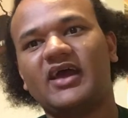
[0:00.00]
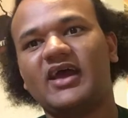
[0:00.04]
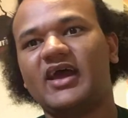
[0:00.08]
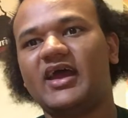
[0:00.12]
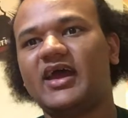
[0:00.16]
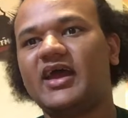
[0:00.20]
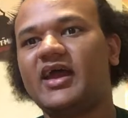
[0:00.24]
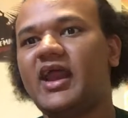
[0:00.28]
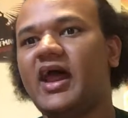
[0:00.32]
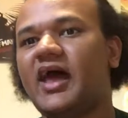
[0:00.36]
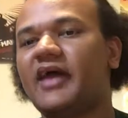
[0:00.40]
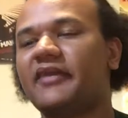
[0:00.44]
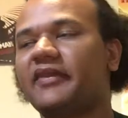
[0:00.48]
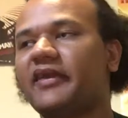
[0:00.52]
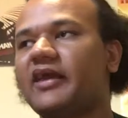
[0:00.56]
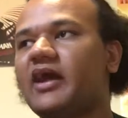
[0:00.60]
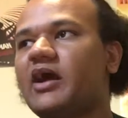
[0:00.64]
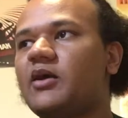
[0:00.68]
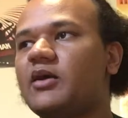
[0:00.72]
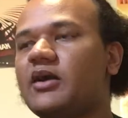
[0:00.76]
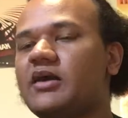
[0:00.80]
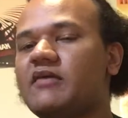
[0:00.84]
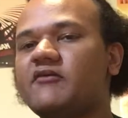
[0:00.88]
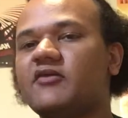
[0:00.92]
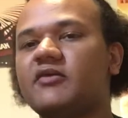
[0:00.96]
and I think
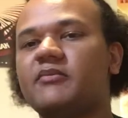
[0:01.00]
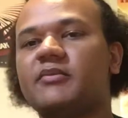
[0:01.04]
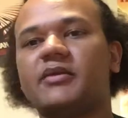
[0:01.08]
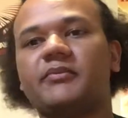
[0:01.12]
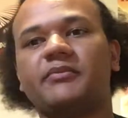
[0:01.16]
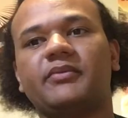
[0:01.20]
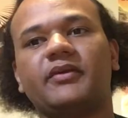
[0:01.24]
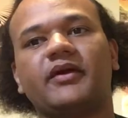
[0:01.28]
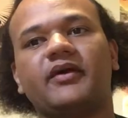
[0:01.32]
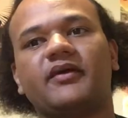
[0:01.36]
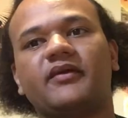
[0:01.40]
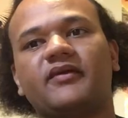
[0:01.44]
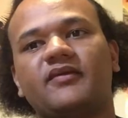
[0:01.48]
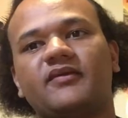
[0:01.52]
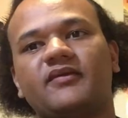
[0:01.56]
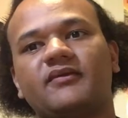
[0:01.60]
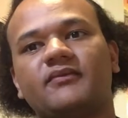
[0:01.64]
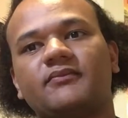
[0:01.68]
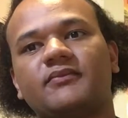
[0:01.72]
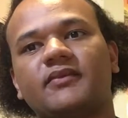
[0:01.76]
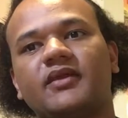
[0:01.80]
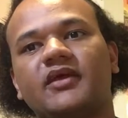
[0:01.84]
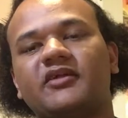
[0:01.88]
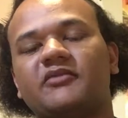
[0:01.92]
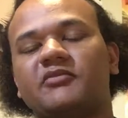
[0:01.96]
I'll give it a B+. It's
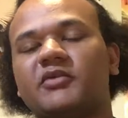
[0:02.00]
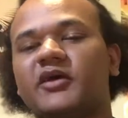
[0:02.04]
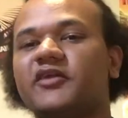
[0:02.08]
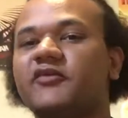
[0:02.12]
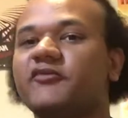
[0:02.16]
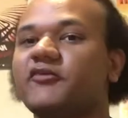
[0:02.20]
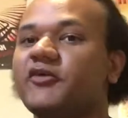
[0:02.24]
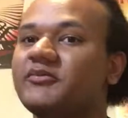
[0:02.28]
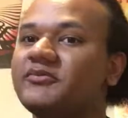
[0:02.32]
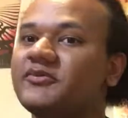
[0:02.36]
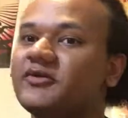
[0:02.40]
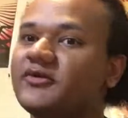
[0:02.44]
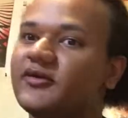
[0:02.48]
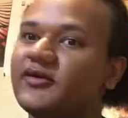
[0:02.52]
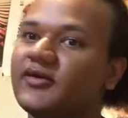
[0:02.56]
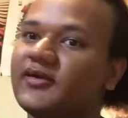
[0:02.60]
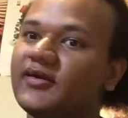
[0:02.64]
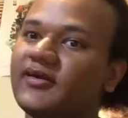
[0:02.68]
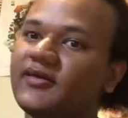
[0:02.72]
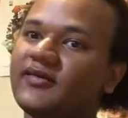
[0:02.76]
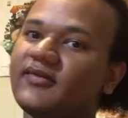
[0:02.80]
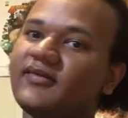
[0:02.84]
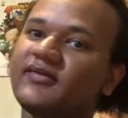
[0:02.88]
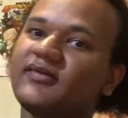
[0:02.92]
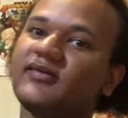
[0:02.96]
by the Krypton
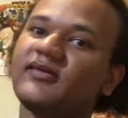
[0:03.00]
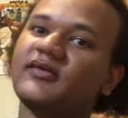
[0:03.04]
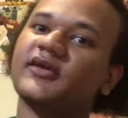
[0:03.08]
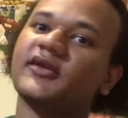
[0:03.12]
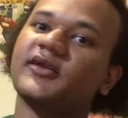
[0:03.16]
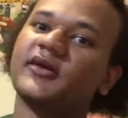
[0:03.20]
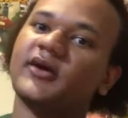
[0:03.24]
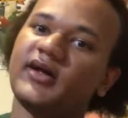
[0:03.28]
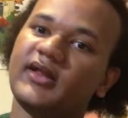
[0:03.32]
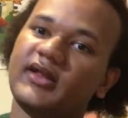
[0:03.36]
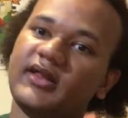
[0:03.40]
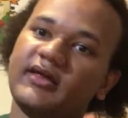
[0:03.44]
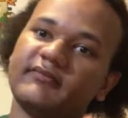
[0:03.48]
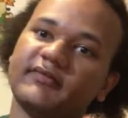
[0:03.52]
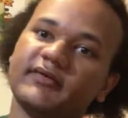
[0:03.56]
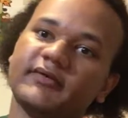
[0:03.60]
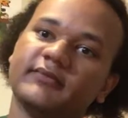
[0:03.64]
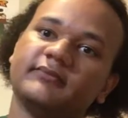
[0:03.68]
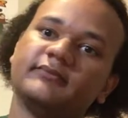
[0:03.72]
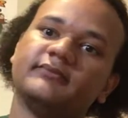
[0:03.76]
Critics. You know I love you.